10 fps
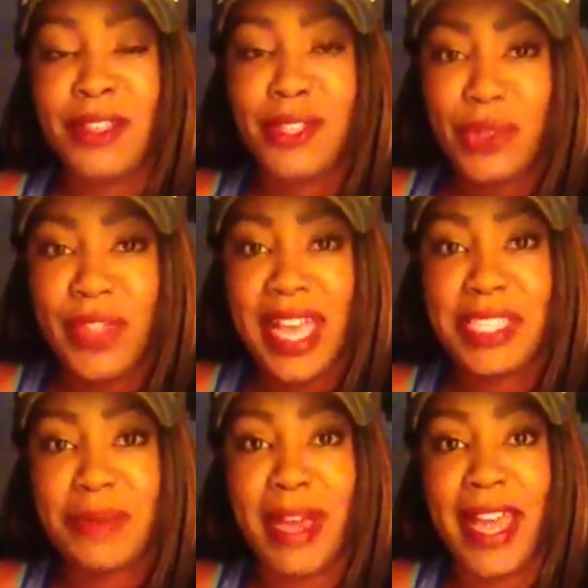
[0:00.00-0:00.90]
So
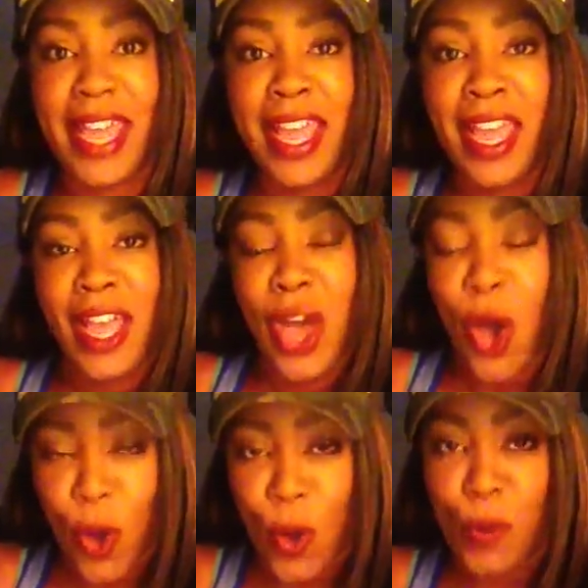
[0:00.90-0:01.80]
that's my
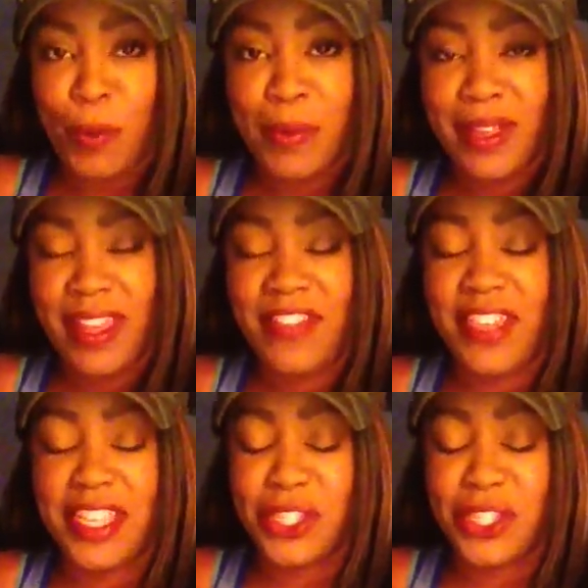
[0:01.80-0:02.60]
hope in this.